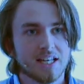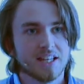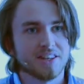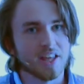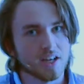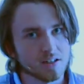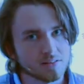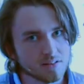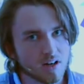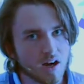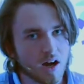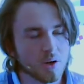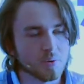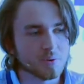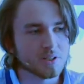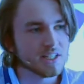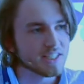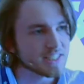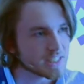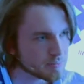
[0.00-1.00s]
Now, I
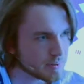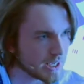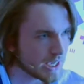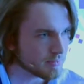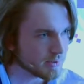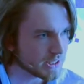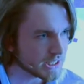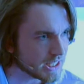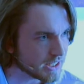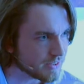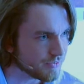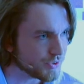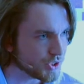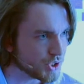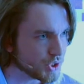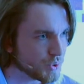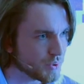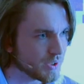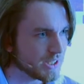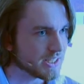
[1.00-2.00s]
would like to be able to give
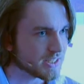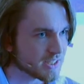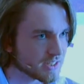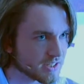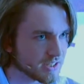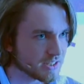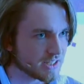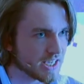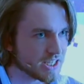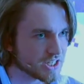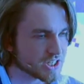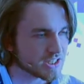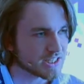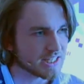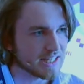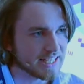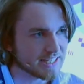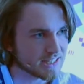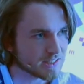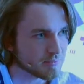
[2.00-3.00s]
you a list of citations the
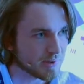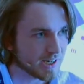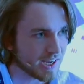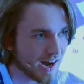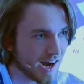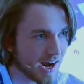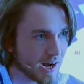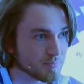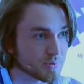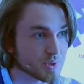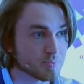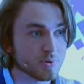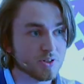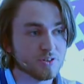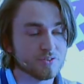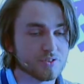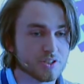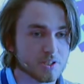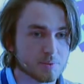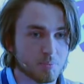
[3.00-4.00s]
length of my arm to
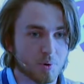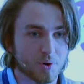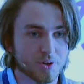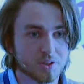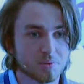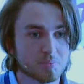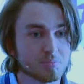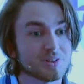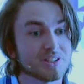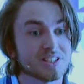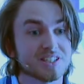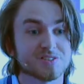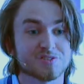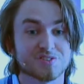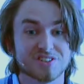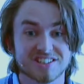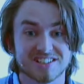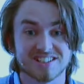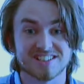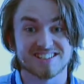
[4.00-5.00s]
prove this point, but this
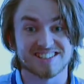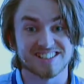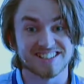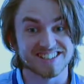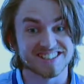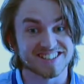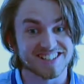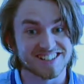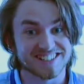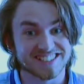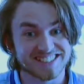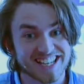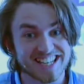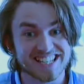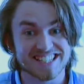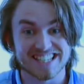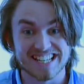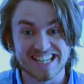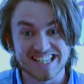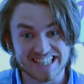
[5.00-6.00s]
research still is early
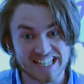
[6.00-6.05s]
days.